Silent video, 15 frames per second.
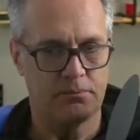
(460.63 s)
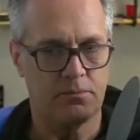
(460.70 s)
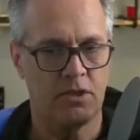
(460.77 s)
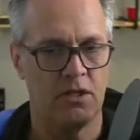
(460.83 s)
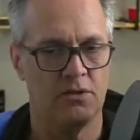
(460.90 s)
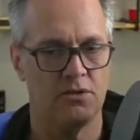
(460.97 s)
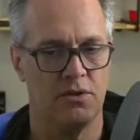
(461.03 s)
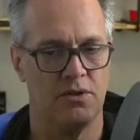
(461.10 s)

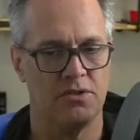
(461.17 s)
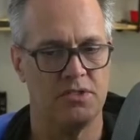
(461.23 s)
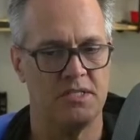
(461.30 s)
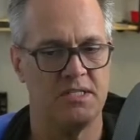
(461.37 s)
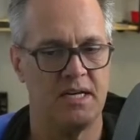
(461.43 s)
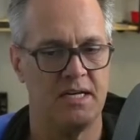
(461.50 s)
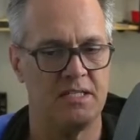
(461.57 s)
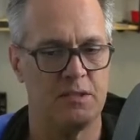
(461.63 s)
So those
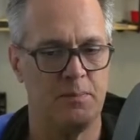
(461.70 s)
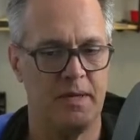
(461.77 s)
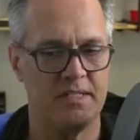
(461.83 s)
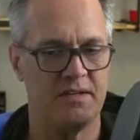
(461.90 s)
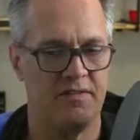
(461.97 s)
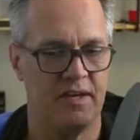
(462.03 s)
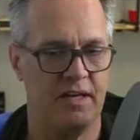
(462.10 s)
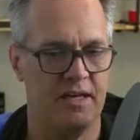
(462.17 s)
design
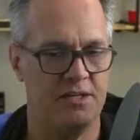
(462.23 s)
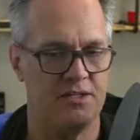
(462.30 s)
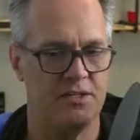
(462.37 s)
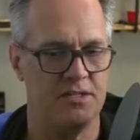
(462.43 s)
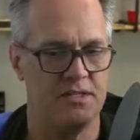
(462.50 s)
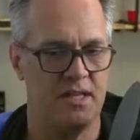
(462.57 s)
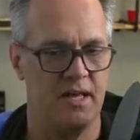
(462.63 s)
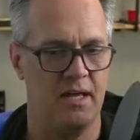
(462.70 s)

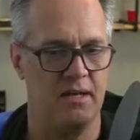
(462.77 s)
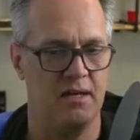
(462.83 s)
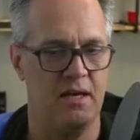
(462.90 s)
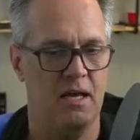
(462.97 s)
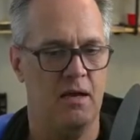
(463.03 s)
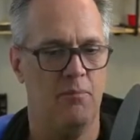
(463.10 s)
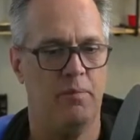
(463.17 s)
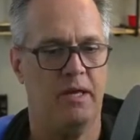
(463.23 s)
specifications then,
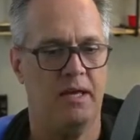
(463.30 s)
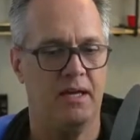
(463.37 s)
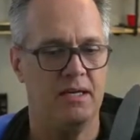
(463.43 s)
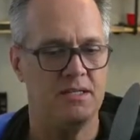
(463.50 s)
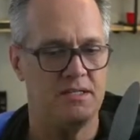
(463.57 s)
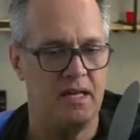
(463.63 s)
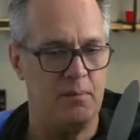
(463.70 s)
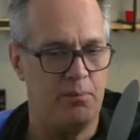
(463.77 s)

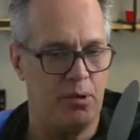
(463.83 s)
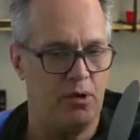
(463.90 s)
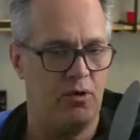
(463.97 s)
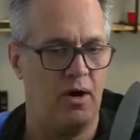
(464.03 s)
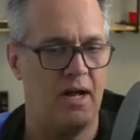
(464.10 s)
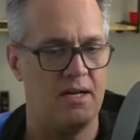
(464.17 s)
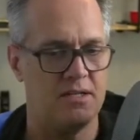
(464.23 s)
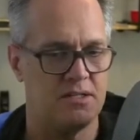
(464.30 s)
because they
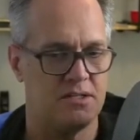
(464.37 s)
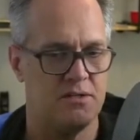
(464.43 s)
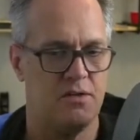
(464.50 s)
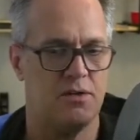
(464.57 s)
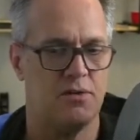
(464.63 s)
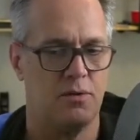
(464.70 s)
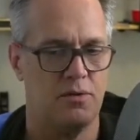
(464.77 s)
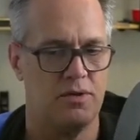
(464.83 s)
progress
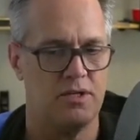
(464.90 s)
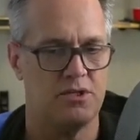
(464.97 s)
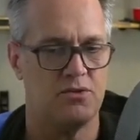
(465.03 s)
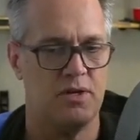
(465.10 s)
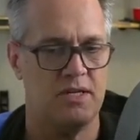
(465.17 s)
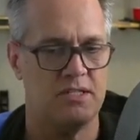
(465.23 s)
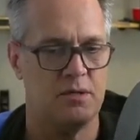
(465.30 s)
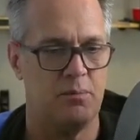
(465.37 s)
through this
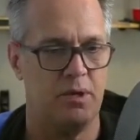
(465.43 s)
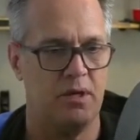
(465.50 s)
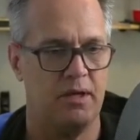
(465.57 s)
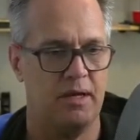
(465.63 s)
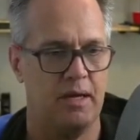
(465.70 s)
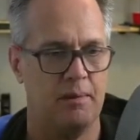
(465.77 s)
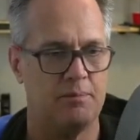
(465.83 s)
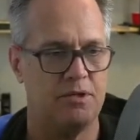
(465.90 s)

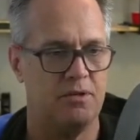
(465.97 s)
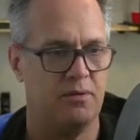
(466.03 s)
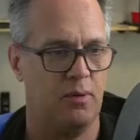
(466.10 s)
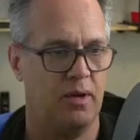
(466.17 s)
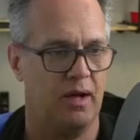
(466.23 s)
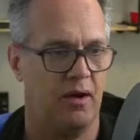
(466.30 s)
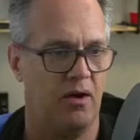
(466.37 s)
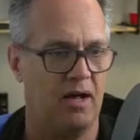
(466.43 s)
traceability up to
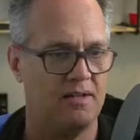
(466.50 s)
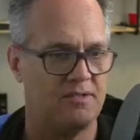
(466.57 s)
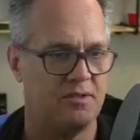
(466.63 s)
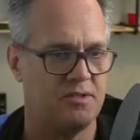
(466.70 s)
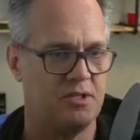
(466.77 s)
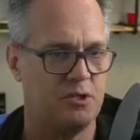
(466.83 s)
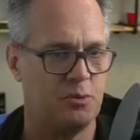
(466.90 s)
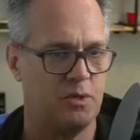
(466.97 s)
a
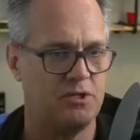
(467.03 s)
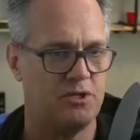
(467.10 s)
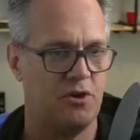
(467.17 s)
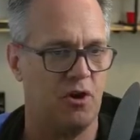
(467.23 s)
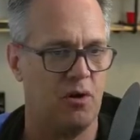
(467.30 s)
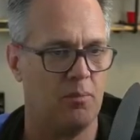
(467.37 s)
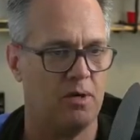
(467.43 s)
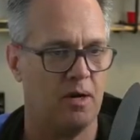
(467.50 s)
hazardous situation
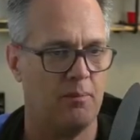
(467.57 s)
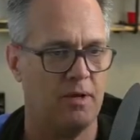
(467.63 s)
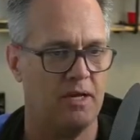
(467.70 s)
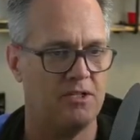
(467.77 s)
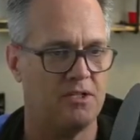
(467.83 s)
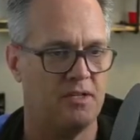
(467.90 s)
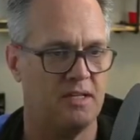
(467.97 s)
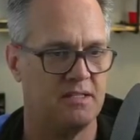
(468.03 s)
harm
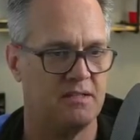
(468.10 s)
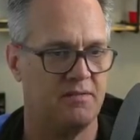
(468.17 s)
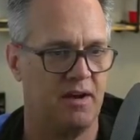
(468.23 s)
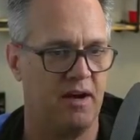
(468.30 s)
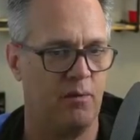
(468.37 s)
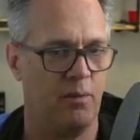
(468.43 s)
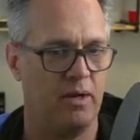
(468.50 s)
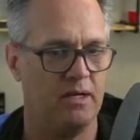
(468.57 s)
combination that's of
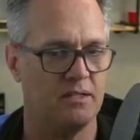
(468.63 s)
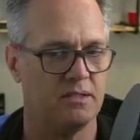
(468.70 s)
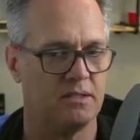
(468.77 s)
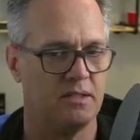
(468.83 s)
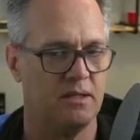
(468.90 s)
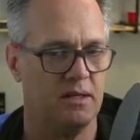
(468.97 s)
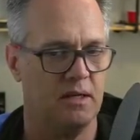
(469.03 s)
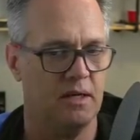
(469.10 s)
high
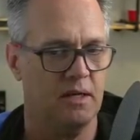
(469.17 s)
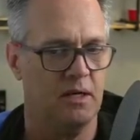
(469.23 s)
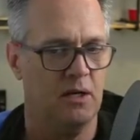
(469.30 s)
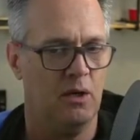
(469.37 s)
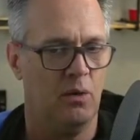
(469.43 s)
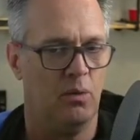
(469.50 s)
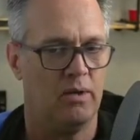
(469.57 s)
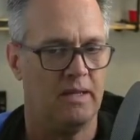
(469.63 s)
risk,
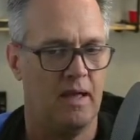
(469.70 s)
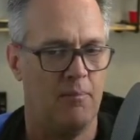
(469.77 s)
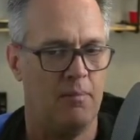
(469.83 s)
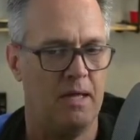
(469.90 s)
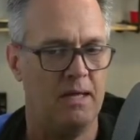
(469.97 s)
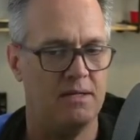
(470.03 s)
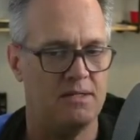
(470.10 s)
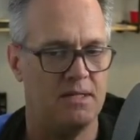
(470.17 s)
what that
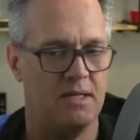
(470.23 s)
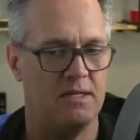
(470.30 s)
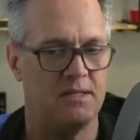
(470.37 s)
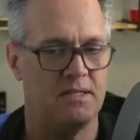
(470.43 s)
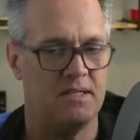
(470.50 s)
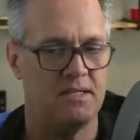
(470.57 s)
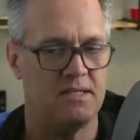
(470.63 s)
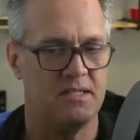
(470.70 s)
means is
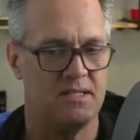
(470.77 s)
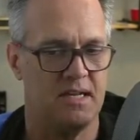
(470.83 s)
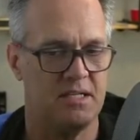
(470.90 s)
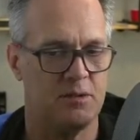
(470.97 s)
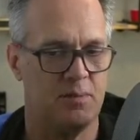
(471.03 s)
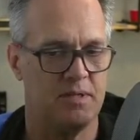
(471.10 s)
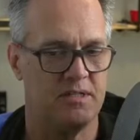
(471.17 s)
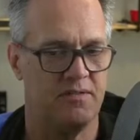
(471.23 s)
this design
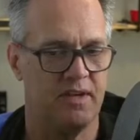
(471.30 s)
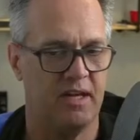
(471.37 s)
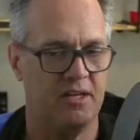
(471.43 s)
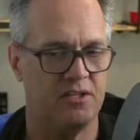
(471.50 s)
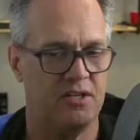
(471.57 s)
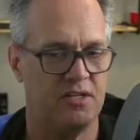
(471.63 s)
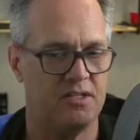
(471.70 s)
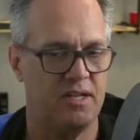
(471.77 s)

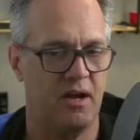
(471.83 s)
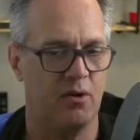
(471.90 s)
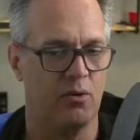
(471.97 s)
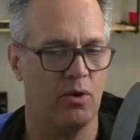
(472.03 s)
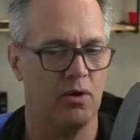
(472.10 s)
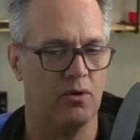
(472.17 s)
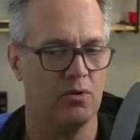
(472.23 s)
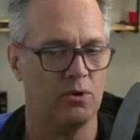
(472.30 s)
specification is now
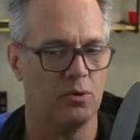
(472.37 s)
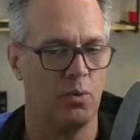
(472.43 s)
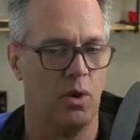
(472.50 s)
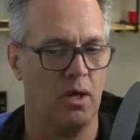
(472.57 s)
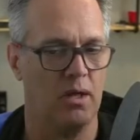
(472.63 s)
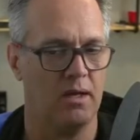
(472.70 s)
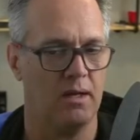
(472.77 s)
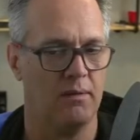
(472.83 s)
critical to quality.